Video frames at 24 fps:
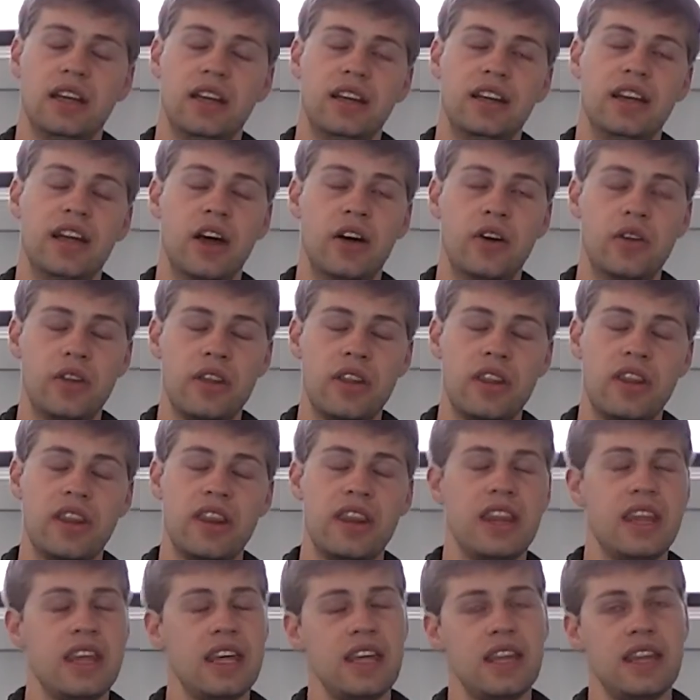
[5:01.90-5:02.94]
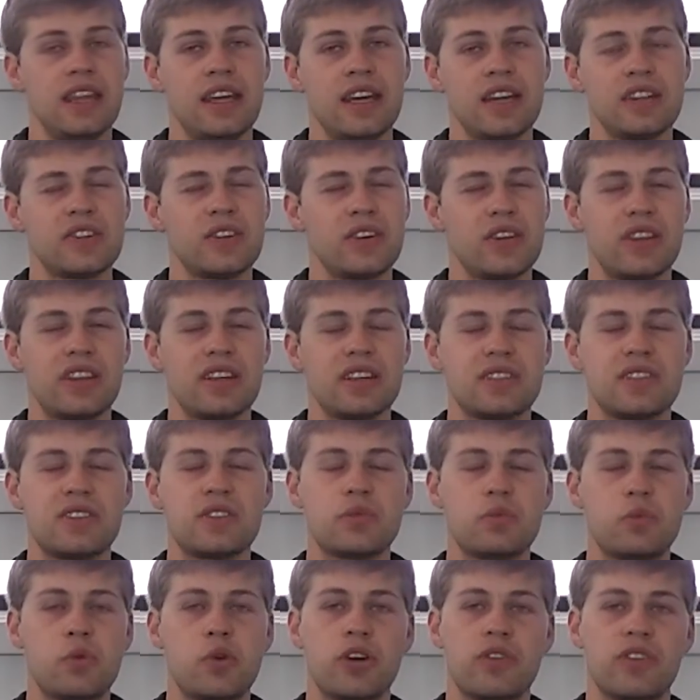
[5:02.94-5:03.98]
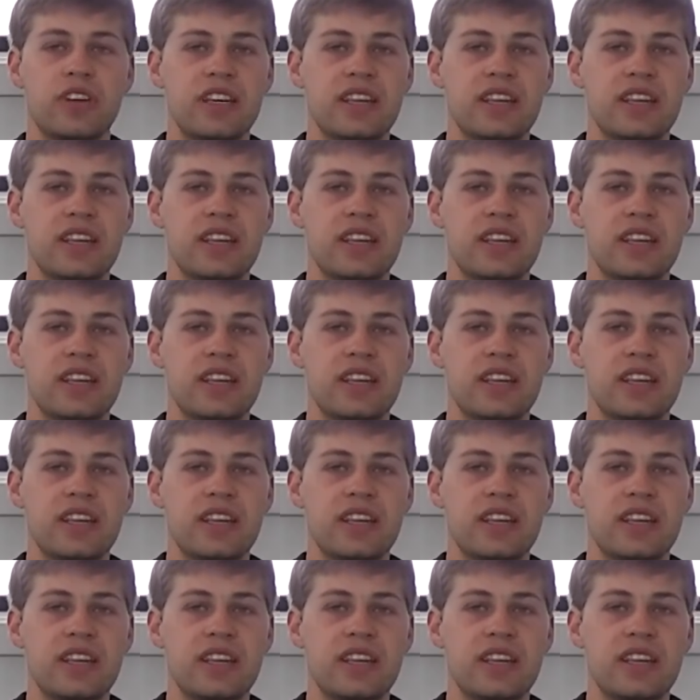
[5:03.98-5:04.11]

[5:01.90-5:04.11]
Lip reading: Now, the answer to this is more of a